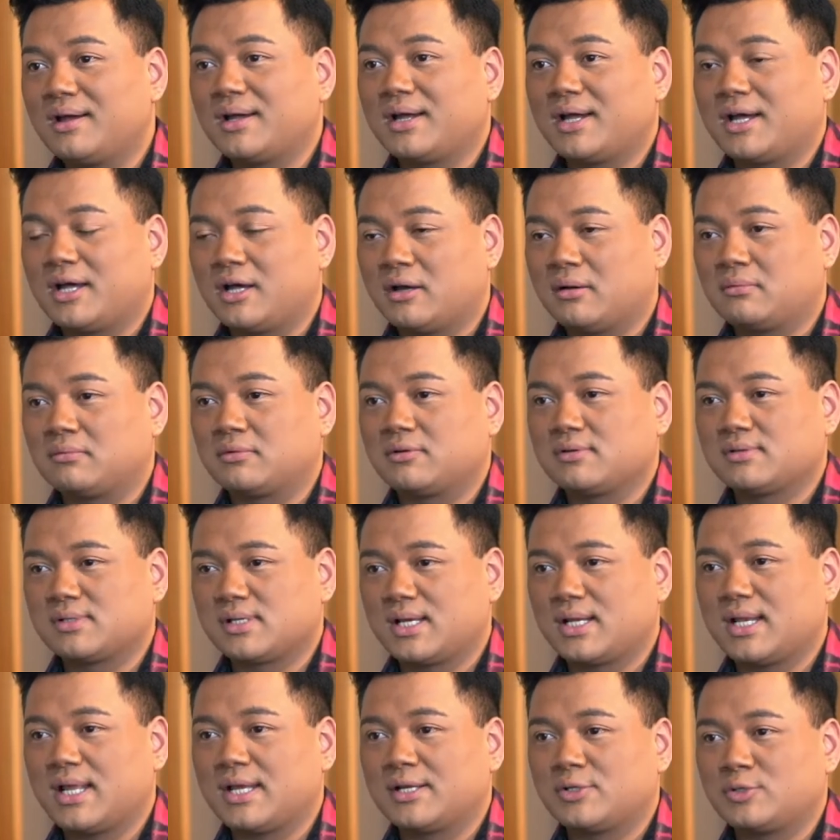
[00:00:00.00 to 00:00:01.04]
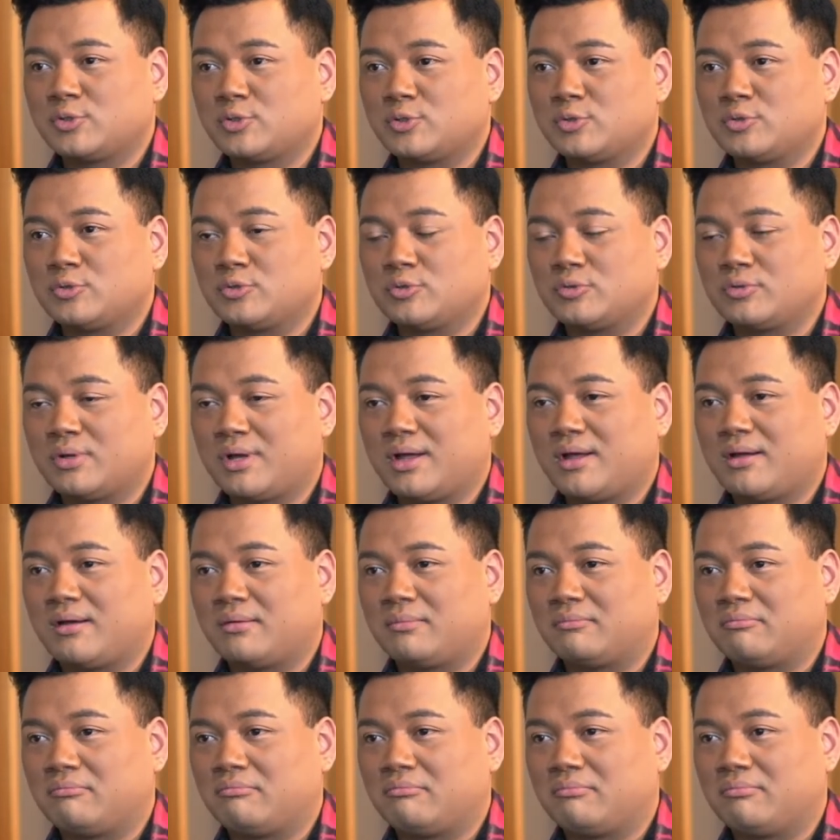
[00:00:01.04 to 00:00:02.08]
because I like to
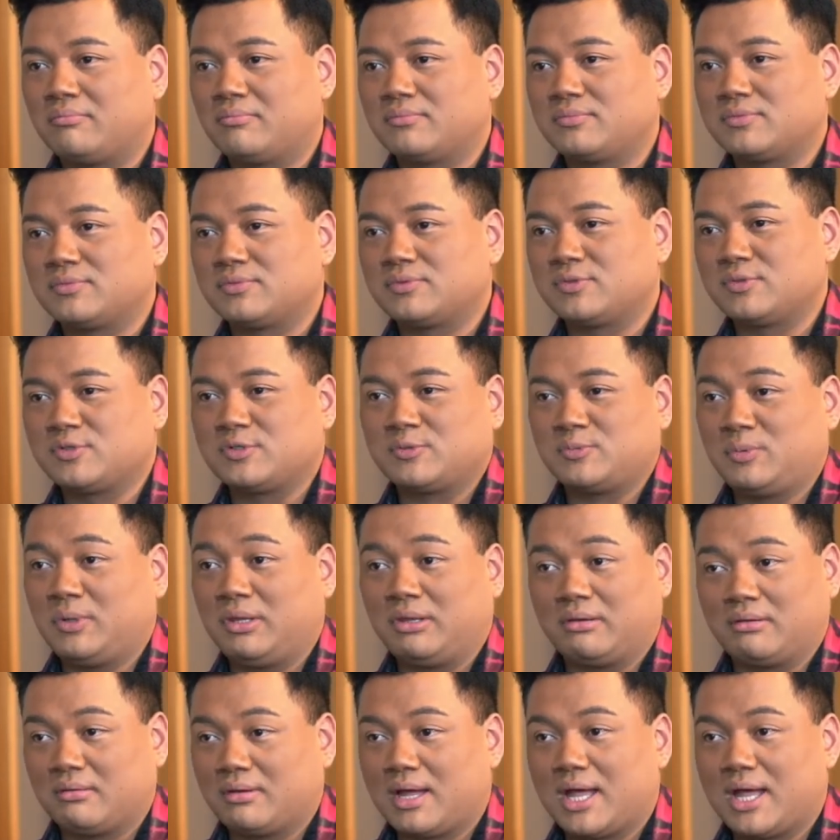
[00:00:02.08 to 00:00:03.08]
speak.